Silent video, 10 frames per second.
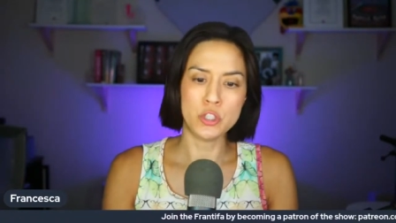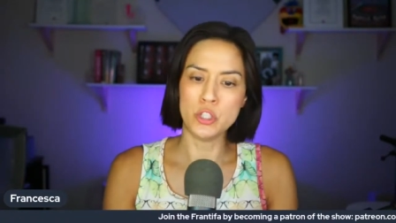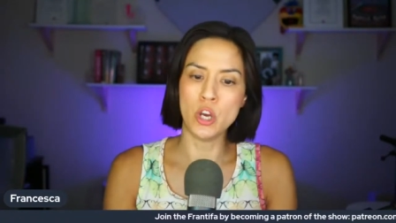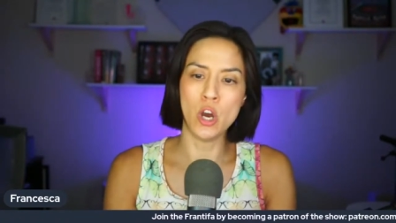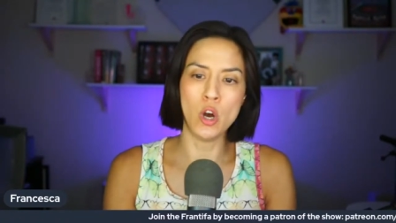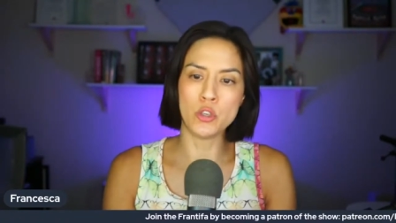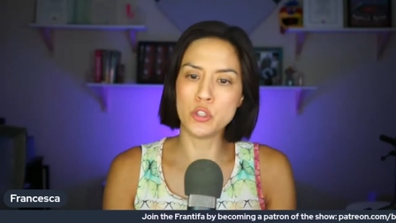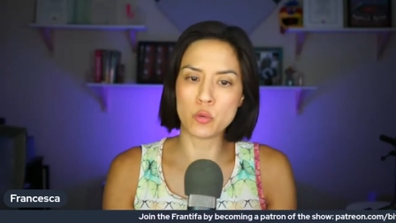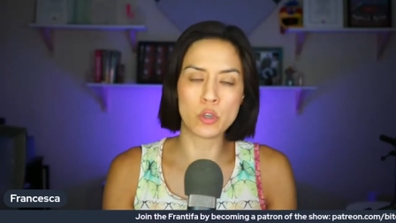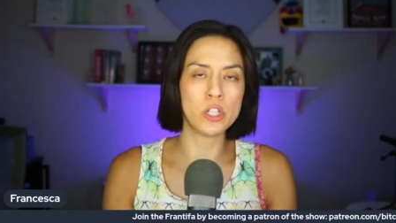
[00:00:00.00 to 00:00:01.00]
you know,
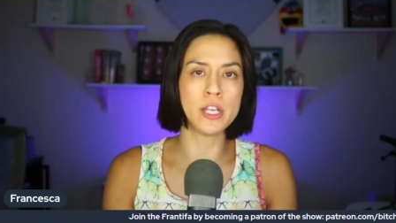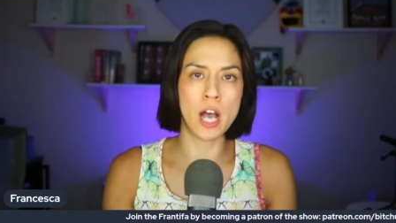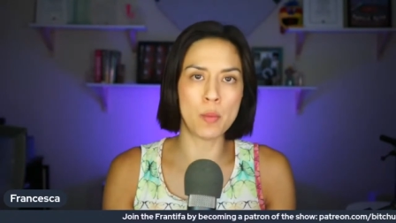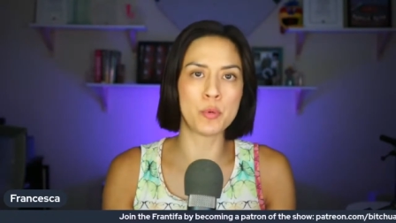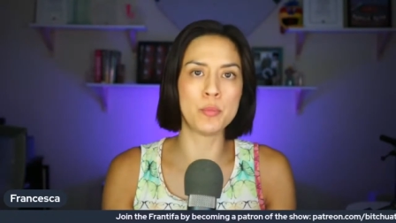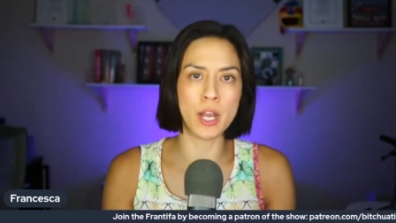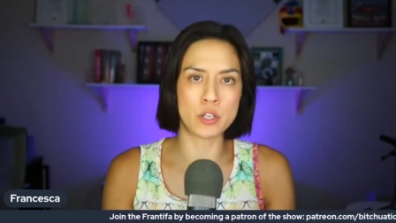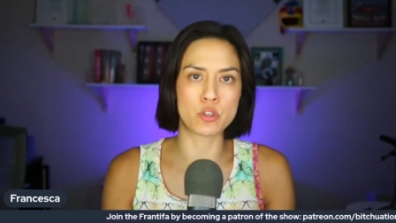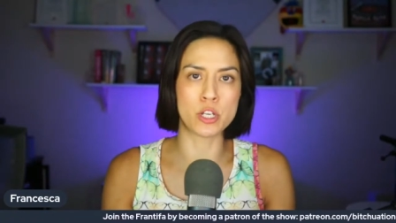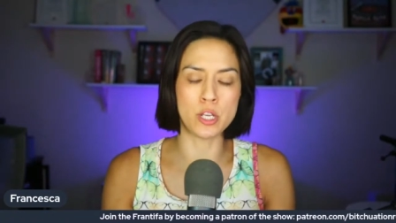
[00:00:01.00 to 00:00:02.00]
you're really helping
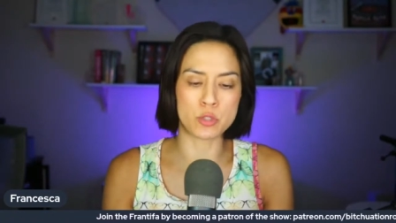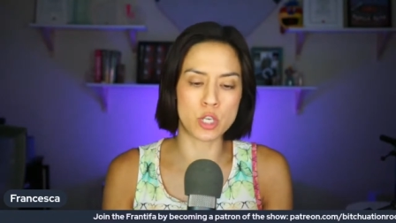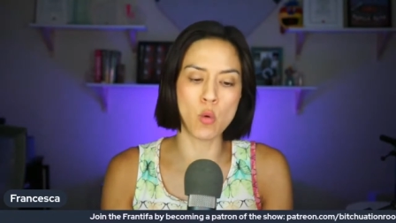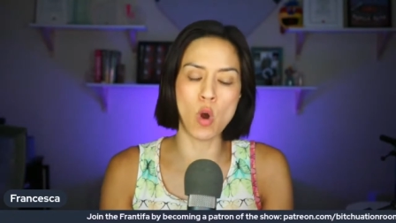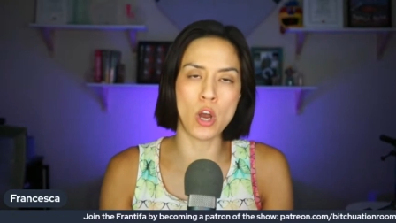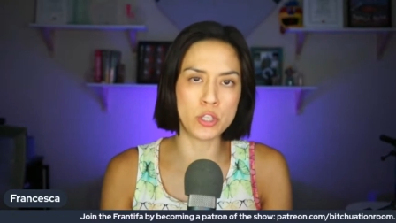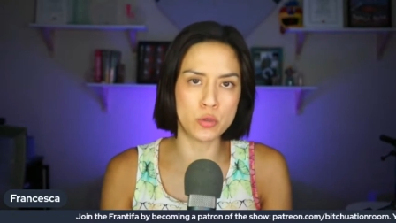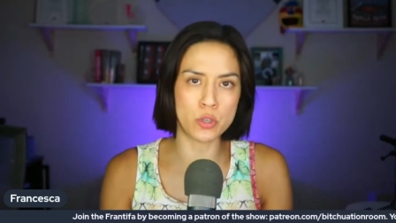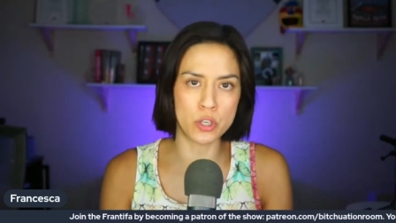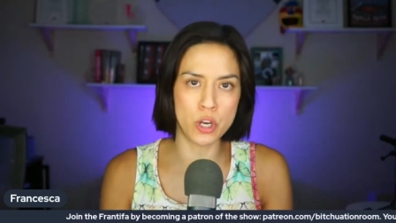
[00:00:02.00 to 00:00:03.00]
my dreams and I want
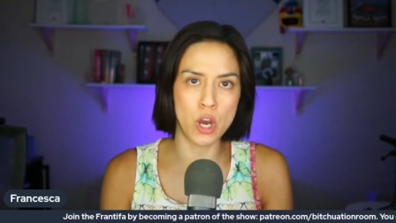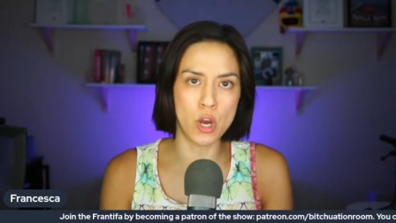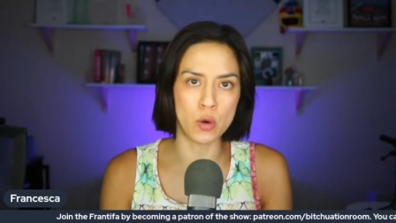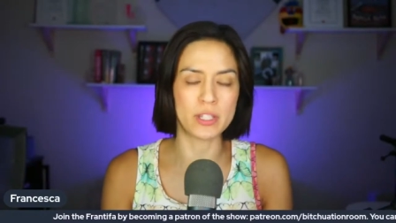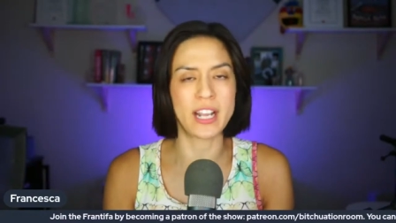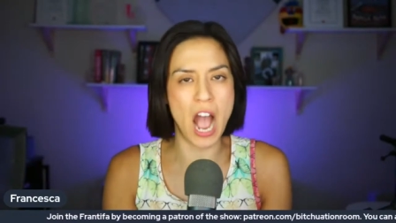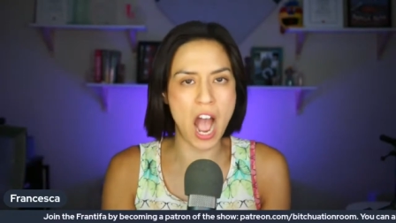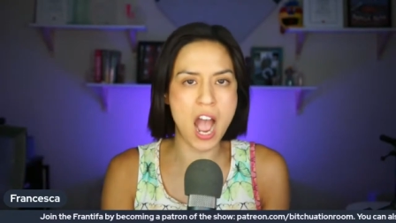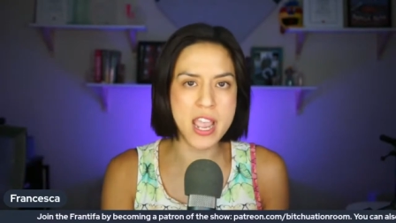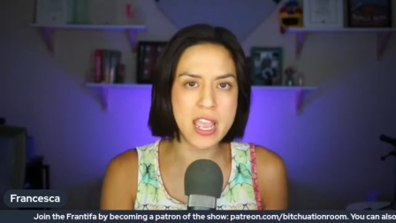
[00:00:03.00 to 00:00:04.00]
you to know. Like
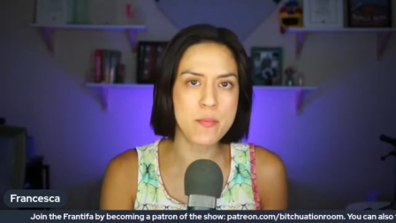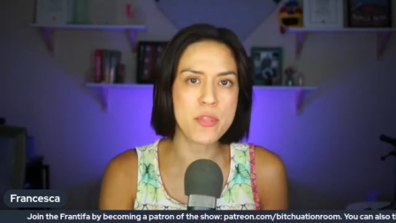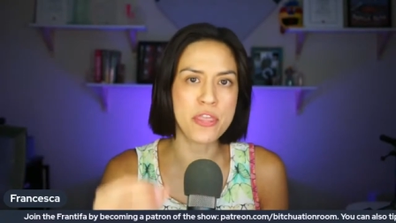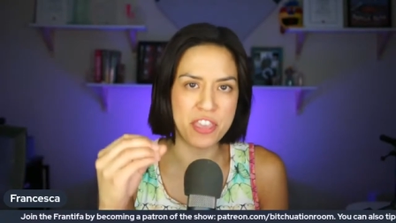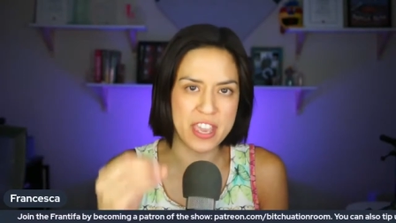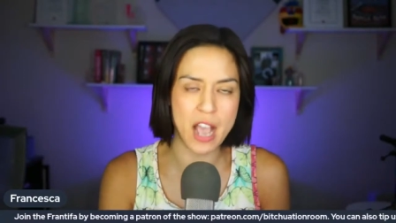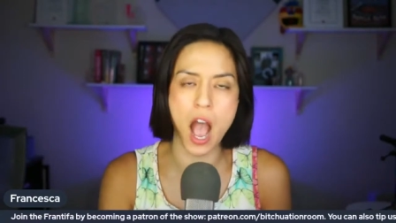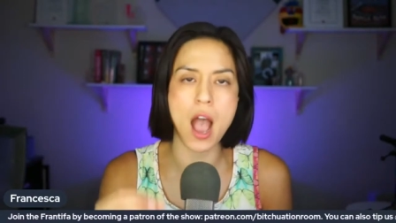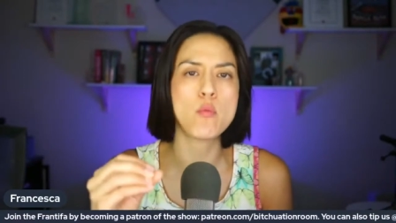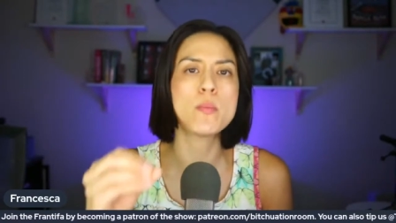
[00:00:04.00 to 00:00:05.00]
I am think
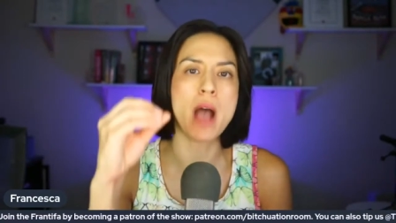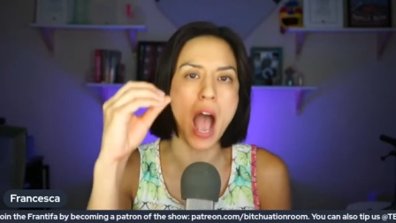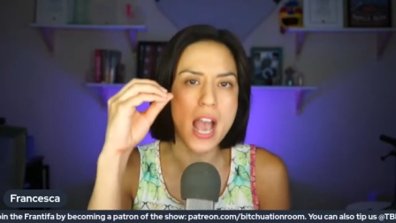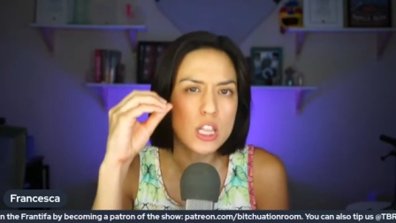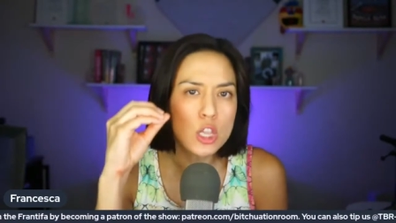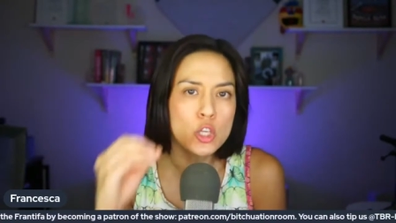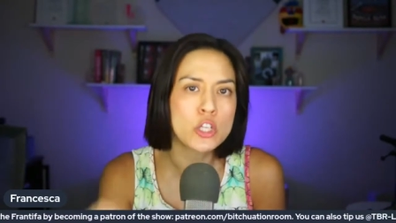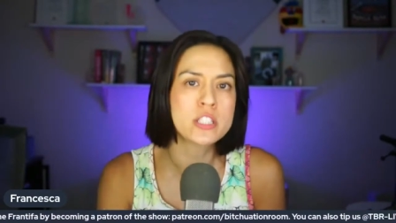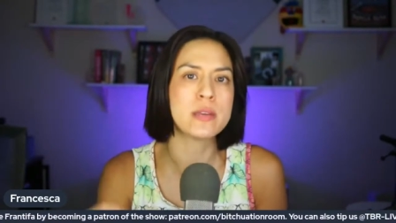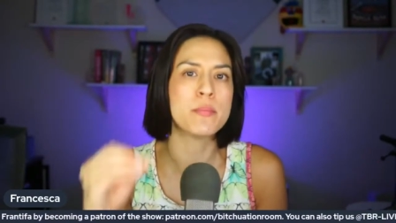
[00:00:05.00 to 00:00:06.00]
I am I
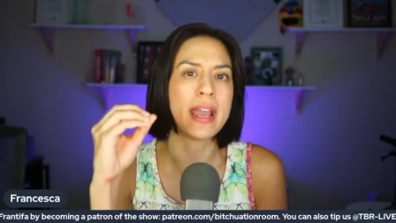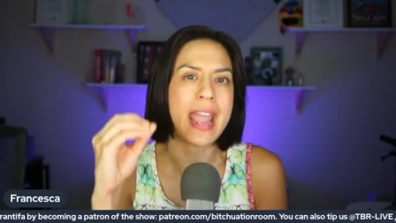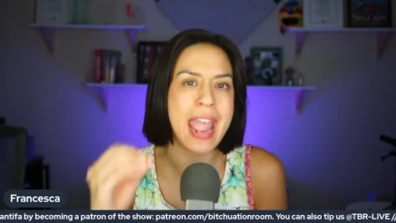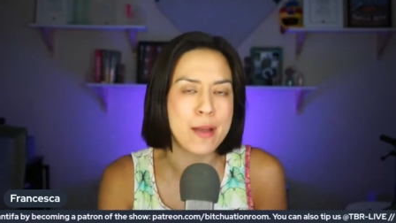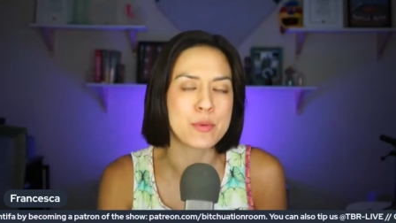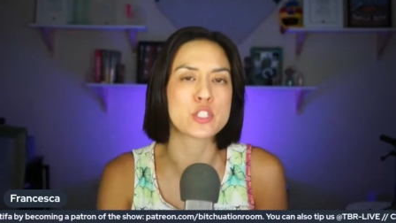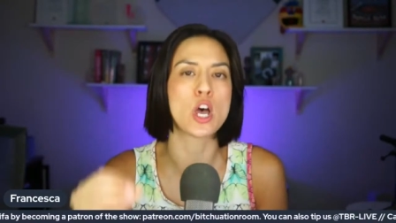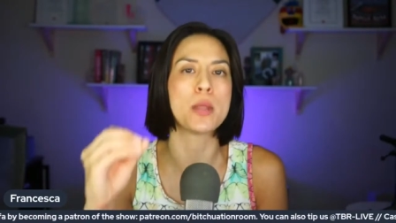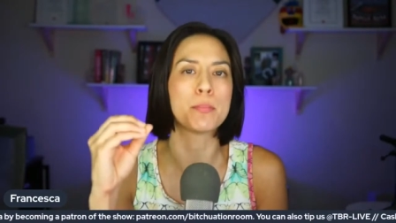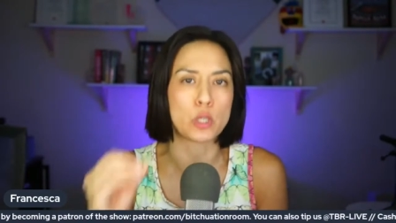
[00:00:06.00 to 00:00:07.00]
looked at my
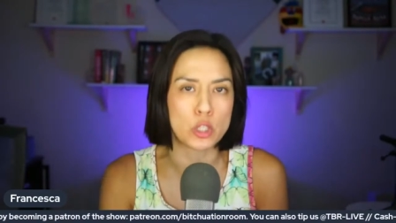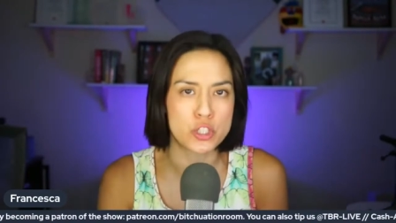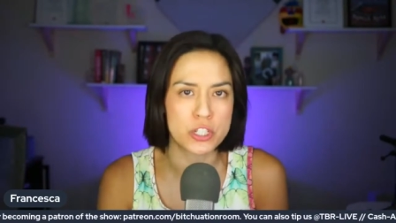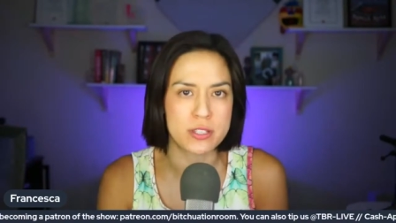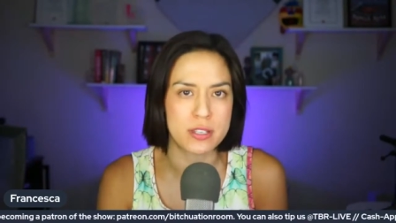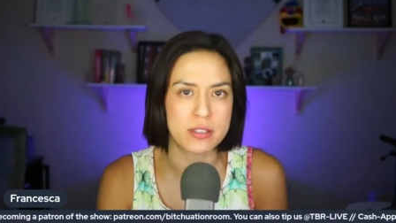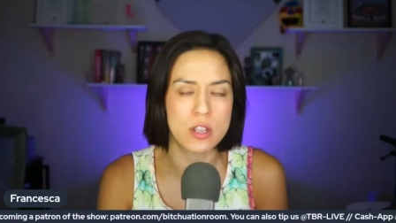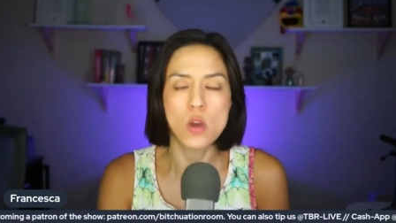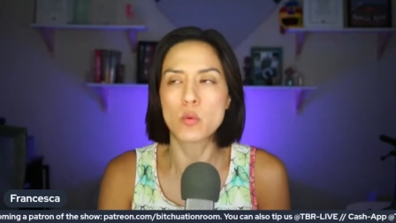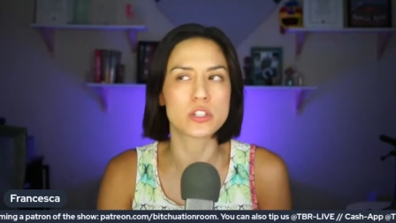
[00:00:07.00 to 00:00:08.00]
Amazon
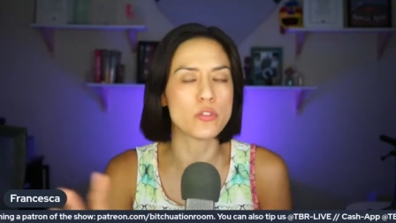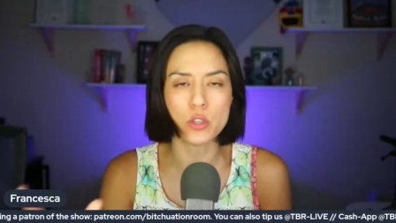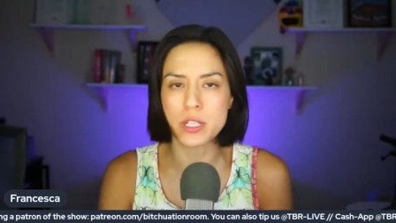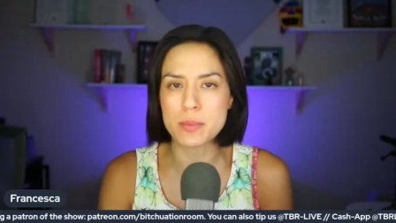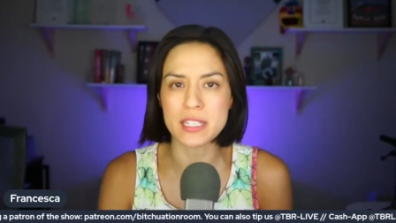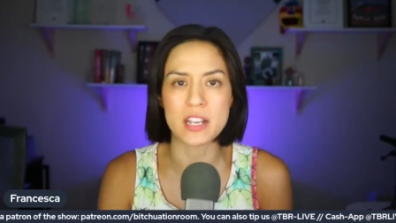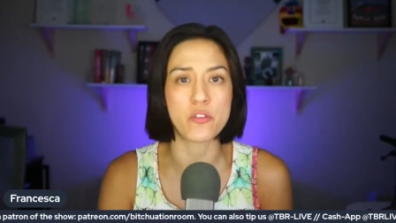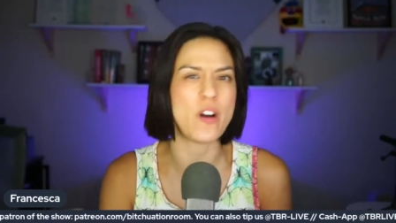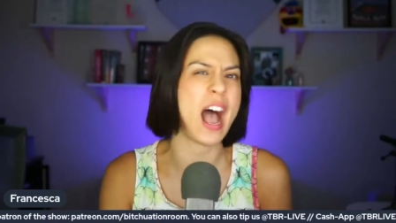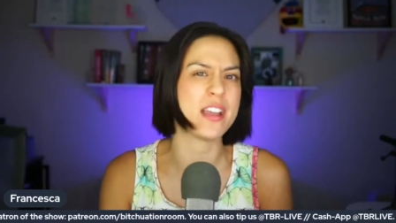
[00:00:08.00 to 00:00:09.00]
purchases, which have only been
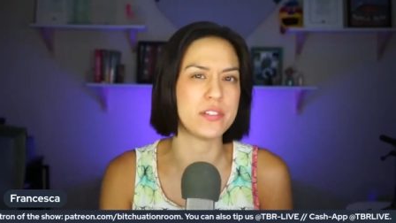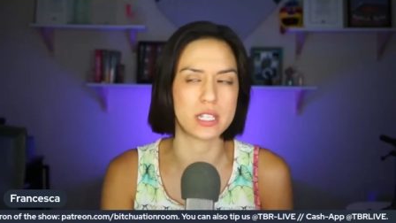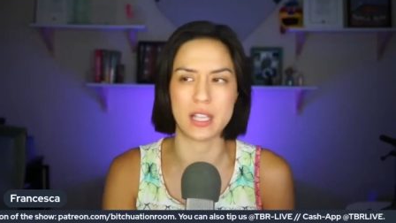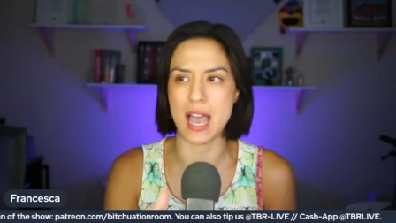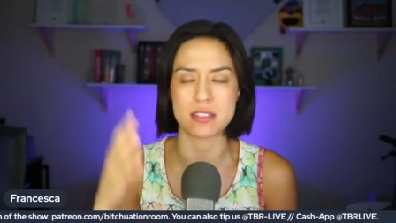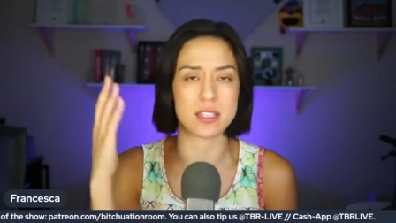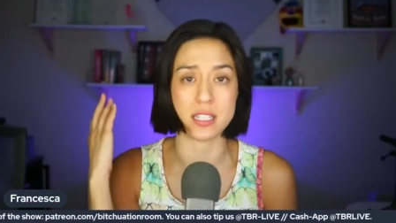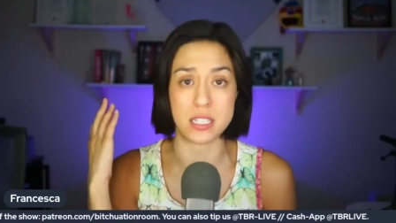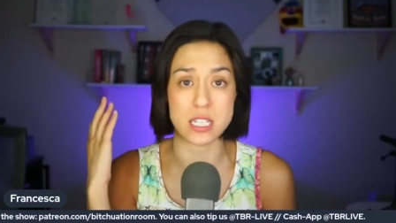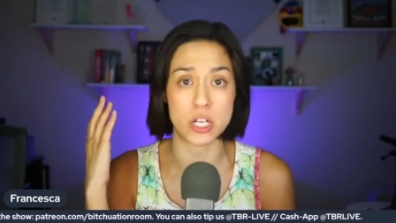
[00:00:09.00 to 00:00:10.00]
like 5 in the last
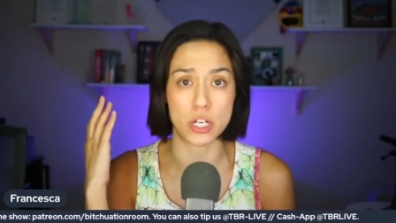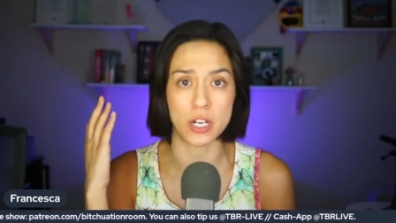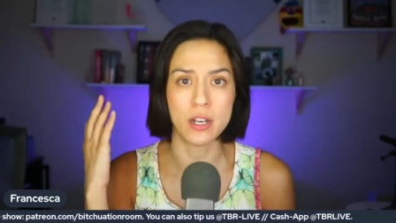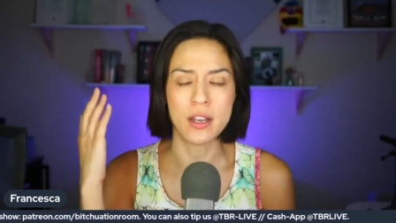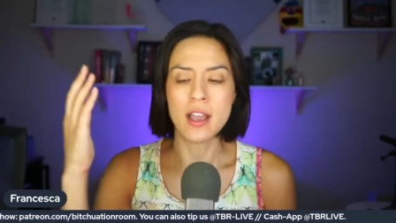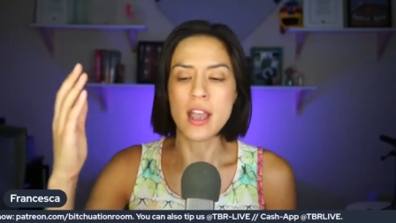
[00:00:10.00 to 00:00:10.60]
like year.